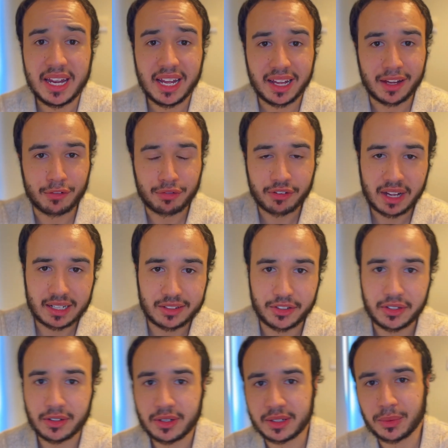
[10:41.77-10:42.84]
In fact,
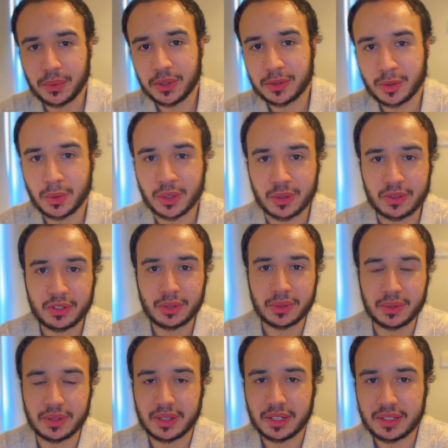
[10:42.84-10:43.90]
during World War
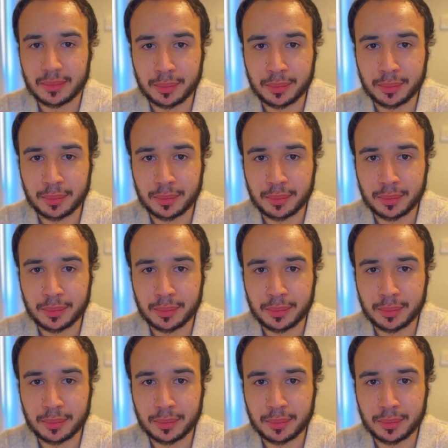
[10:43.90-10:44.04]
II,